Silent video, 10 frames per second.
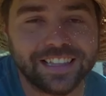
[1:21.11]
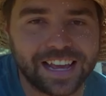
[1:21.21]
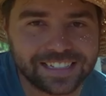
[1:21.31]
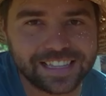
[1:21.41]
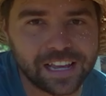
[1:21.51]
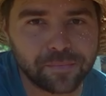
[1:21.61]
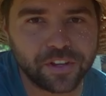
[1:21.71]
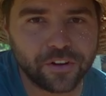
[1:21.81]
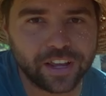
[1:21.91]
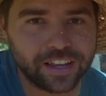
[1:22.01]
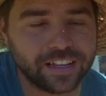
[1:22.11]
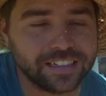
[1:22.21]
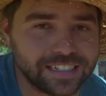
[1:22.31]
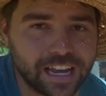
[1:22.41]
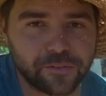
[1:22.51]
next thing I'm doing
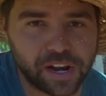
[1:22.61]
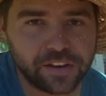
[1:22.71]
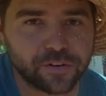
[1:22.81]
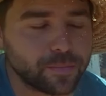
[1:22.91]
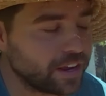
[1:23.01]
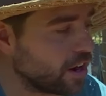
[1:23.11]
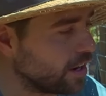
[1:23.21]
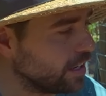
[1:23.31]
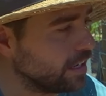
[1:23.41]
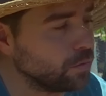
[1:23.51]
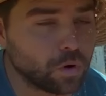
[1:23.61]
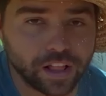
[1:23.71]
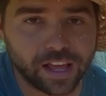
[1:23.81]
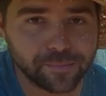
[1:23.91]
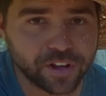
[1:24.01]
to get ready for my garden while
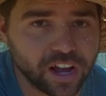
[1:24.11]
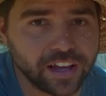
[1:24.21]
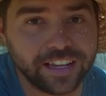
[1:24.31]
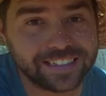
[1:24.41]
I'm gone is